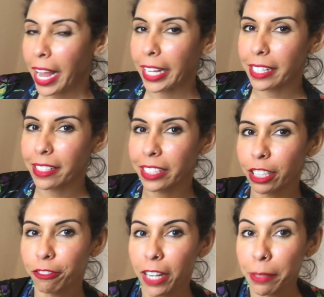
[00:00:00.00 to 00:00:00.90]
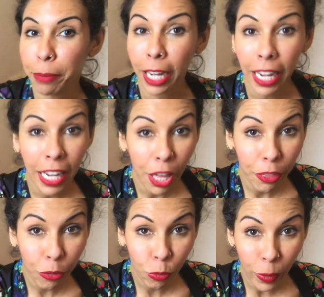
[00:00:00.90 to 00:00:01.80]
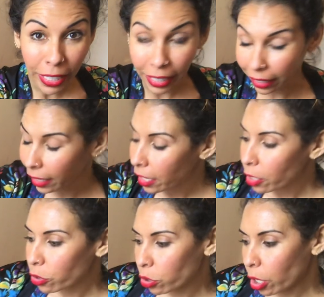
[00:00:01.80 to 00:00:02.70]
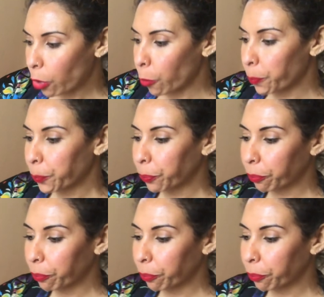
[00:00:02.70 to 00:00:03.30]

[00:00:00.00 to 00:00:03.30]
and it's clarified by the ring. So